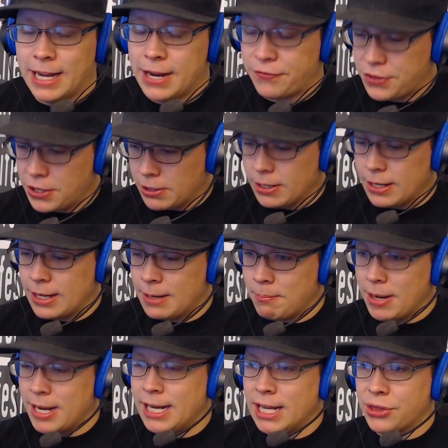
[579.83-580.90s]
if their
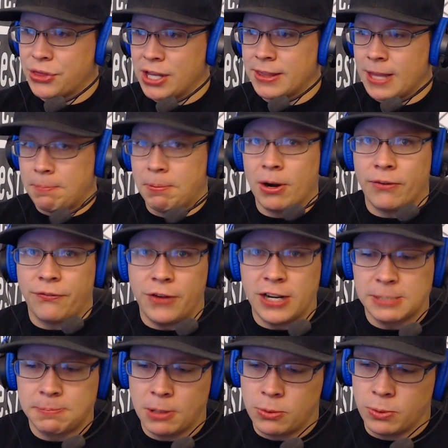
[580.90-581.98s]
immediate thing they put on
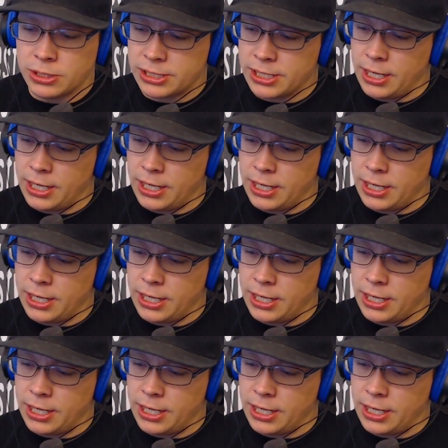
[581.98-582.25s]
Facebook was,